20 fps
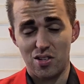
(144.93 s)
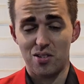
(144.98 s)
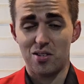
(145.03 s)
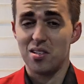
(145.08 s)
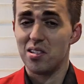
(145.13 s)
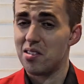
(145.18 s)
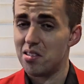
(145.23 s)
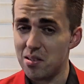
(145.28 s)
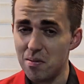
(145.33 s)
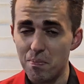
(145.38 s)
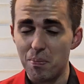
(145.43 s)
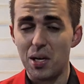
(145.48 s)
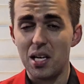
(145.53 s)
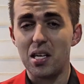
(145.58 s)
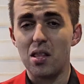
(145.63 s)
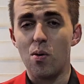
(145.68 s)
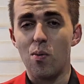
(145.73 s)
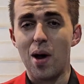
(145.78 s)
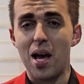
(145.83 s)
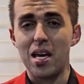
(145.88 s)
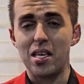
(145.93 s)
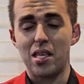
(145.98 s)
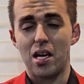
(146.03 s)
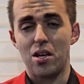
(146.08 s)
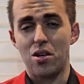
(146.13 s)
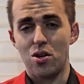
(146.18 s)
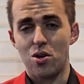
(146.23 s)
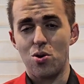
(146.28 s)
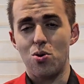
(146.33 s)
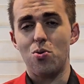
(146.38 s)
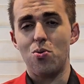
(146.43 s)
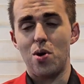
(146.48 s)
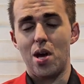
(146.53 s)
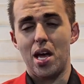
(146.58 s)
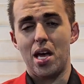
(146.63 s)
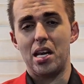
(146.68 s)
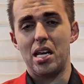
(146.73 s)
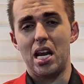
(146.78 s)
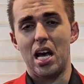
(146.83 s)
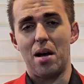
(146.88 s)
It's just simply the way that you
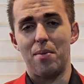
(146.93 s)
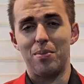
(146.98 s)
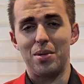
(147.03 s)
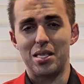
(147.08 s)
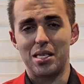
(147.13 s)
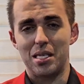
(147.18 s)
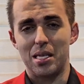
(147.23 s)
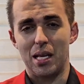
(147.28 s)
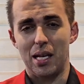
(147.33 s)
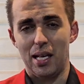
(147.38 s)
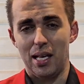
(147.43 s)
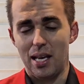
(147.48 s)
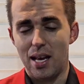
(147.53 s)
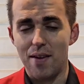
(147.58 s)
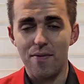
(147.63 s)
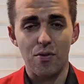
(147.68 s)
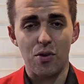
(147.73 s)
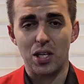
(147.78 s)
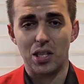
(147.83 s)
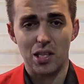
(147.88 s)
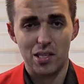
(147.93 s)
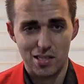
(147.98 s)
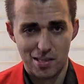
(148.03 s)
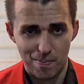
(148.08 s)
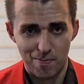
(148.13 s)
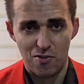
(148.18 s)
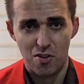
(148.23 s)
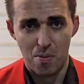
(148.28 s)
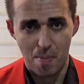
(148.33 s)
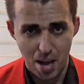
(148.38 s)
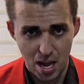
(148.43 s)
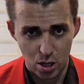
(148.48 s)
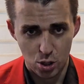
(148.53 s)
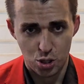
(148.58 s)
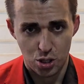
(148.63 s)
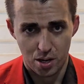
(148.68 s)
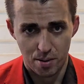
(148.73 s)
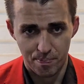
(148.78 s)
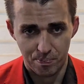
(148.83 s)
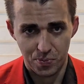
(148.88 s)
end up delivering this
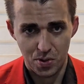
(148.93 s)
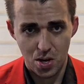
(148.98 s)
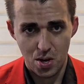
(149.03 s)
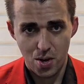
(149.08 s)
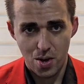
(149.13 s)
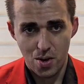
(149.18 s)
information.